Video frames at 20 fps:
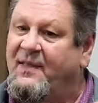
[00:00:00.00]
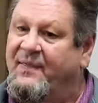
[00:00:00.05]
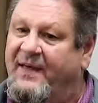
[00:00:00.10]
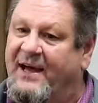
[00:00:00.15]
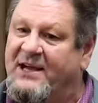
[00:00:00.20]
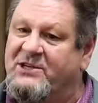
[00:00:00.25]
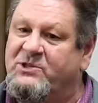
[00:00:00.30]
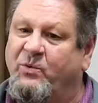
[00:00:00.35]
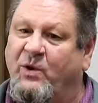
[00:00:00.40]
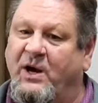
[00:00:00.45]

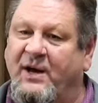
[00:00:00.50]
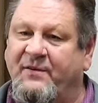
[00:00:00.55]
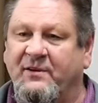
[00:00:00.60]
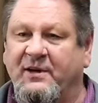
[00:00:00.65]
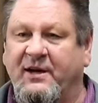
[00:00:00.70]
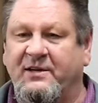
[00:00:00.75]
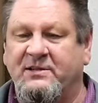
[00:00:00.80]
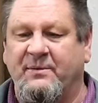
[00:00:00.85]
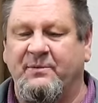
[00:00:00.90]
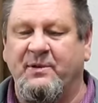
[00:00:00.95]
That's why if you
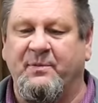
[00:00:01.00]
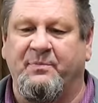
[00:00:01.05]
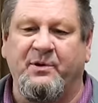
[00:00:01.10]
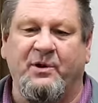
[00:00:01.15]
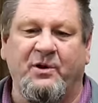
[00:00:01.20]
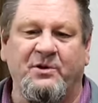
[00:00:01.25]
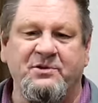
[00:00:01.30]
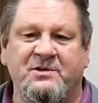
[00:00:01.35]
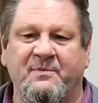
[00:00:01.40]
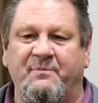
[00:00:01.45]
look at some of the
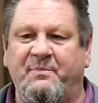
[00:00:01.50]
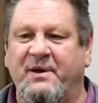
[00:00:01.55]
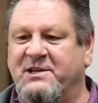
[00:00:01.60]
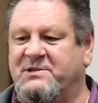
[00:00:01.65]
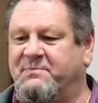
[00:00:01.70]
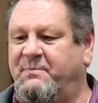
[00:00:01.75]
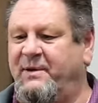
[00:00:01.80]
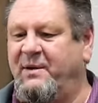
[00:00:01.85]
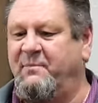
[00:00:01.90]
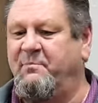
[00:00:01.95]
pros, the
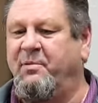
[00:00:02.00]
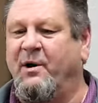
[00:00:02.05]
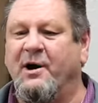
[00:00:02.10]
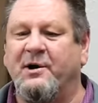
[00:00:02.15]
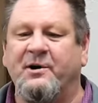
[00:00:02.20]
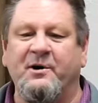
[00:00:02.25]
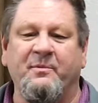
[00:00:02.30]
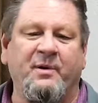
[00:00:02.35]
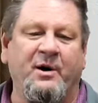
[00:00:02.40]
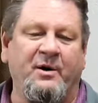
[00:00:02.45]
best being
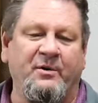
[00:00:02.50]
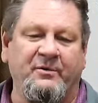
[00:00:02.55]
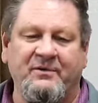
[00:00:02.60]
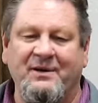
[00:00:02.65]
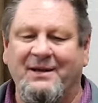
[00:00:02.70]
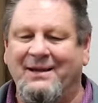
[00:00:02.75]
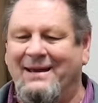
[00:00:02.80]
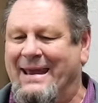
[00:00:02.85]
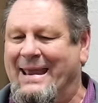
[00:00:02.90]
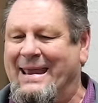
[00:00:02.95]
Parker Bone,
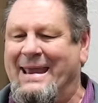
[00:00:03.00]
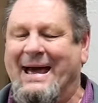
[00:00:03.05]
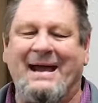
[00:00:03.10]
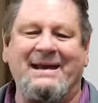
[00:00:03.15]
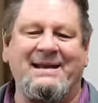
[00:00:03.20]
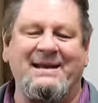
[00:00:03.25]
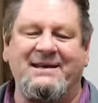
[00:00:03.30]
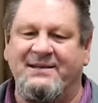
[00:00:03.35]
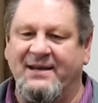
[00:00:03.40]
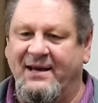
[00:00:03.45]

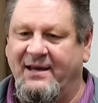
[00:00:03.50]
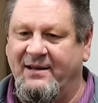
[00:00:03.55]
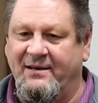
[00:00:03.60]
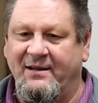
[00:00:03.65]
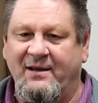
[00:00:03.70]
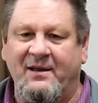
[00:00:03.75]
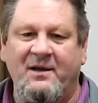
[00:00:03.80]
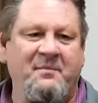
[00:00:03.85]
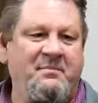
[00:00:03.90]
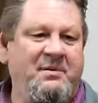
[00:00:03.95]
90-10.
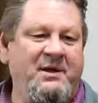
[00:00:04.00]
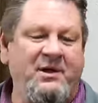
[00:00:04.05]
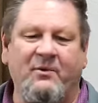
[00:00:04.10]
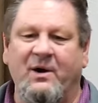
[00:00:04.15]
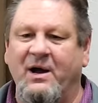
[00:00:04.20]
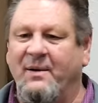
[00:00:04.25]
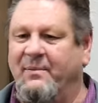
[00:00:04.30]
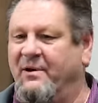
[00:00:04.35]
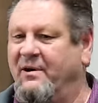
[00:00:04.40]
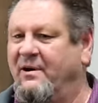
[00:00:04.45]
P.
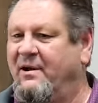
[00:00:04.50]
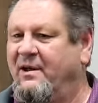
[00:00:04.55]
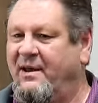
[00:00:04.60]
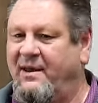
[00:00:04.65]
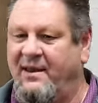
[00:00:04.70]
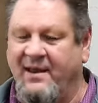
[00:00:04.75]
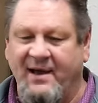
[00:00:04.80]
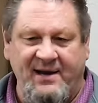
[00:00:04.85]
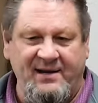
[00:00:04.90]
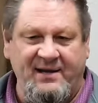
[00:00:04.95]
Weber,
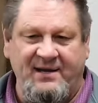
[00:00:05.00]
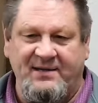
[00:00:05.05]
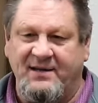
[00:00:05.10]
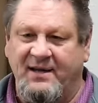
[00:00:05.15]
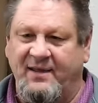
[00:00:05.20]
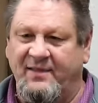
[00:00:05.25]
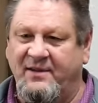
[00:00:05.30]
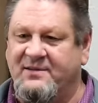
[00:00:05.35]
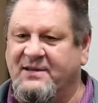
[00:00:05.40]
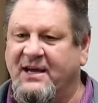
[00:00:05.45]

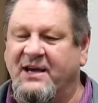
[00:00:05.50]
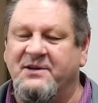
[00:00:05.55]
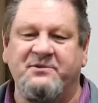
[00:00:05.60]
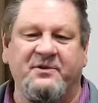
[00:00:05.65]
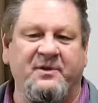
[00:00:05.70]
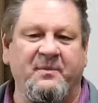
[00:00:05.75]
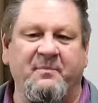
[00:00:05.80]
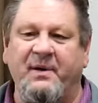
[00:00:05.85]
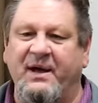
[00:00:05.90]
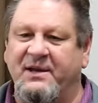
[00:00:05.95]
90-10. These guys are
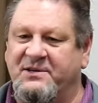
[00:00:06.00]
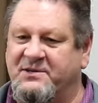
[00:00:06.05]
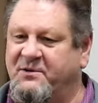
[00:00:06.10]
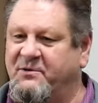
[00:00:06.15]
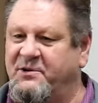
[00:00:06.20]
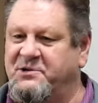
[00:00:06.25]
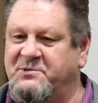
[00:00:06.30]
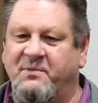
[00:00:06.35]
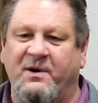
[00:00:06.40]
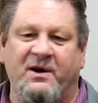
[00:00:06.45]
the best.
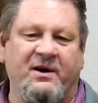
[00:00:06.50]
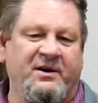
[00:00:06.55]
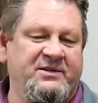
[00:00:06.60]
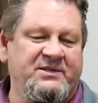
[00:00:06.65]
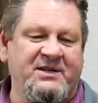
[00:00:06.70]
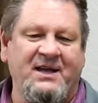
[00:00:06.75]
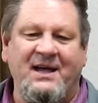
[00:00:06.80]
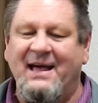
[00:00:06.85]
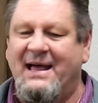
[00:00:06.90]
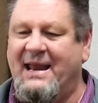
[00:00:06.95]
Chris
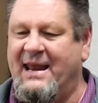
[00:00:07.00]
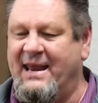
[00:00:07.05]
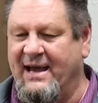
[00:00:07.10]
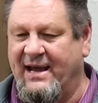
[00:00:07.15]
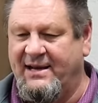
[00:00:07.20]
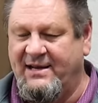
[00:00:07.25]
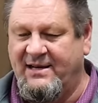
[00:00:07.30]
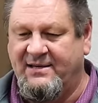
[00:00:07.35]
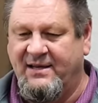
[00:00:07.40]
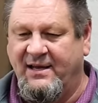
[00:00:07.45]
Barnes,
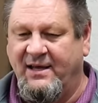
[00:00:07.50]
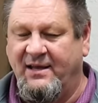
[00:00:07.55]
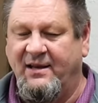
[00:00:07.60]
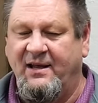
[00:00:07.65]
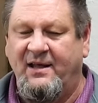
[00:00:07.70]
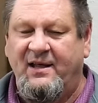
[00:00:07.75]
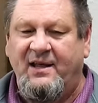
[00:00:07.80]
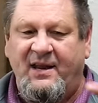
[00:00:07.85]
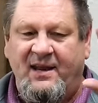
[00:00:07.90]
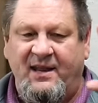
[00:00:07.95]
90-10.
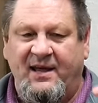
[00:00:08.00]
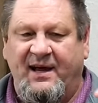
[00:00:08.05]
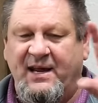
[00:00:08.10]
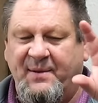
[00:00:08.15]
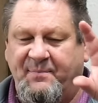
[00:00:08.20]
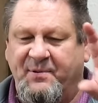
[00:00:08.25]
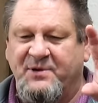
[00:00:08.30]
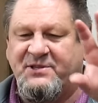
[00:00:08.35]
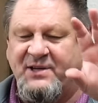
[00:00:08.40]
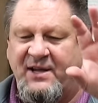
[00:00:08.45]

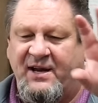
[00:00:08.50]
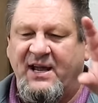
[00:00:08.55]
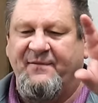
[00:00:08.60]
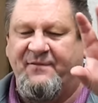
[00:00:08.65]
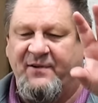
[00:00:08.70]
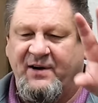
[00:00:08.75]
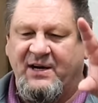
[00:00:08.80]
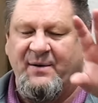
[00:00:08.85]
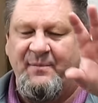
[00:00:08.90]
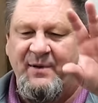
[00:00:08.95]
90%
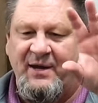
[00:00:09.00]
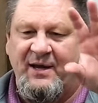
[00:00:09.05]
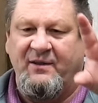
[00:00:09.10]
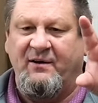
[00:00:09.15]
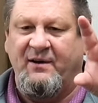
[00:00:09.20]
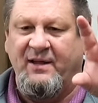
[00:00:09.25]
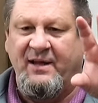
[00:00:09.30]
effort coming out of their